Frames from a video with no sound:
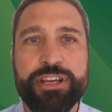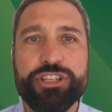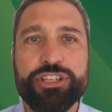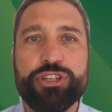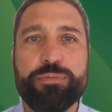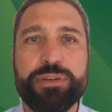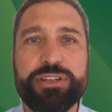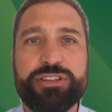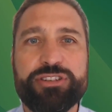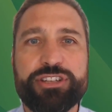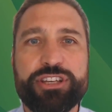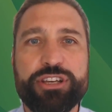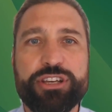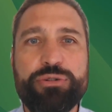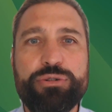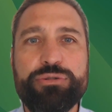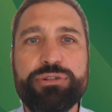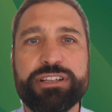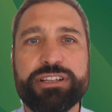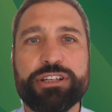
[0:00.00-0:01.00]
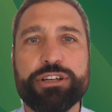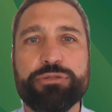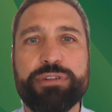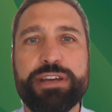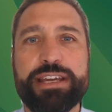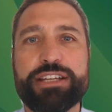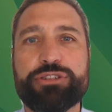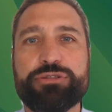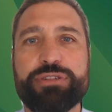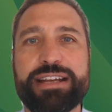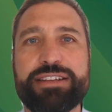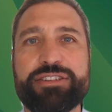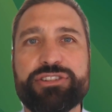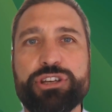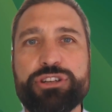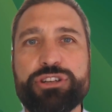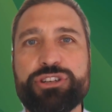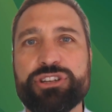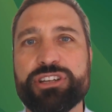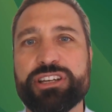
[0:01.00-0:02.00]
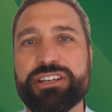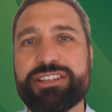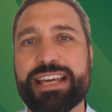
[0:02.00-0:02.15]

To be skilled in career transition